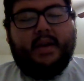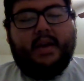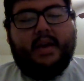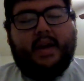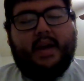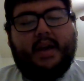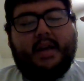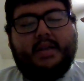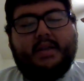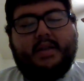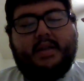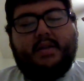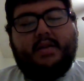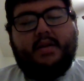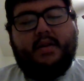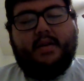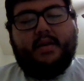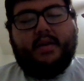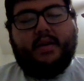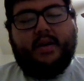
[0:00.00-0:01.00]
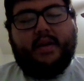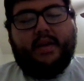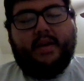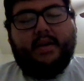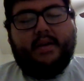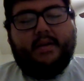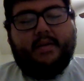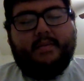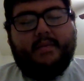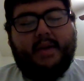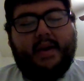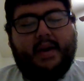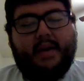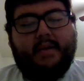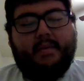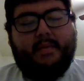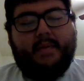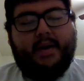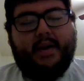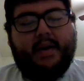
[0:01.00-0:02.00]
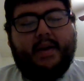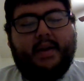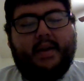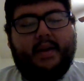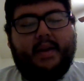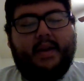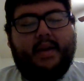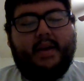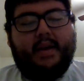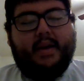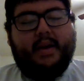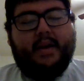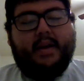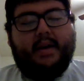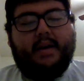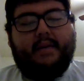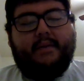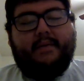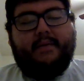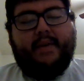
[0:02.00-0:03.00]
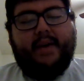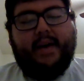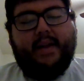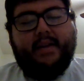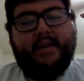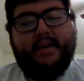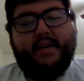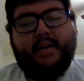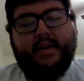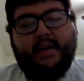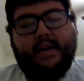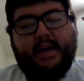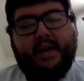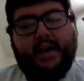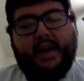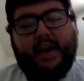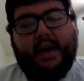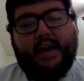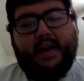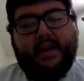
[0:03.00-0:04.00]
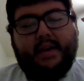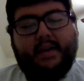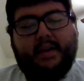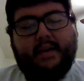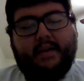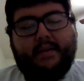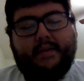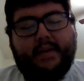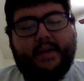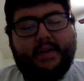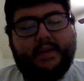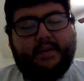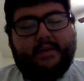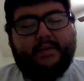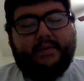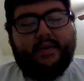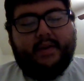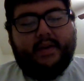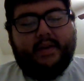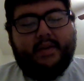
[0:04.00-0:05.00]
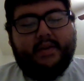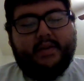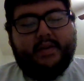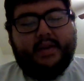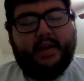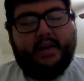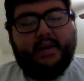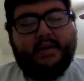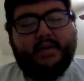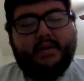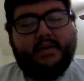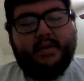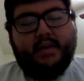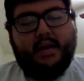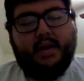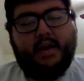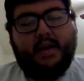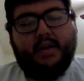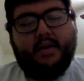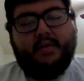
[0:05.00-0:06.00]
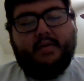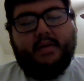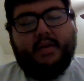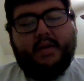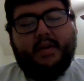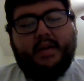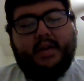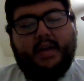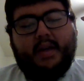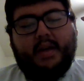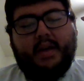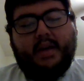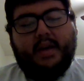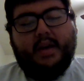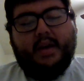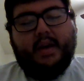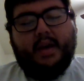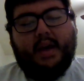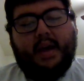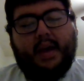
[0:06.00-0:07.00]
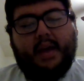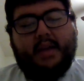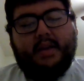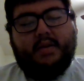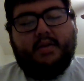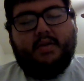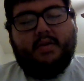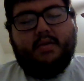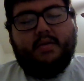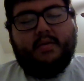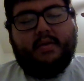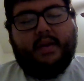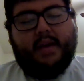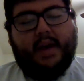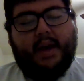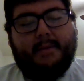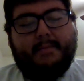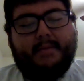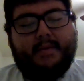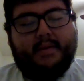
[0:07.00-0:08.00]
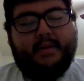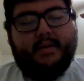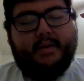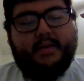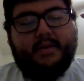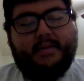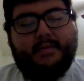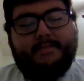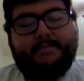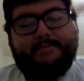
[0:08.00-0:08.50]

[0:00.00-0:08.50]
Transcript: And Zadok, a young man mighty of valor, and of his father's house 22 captains.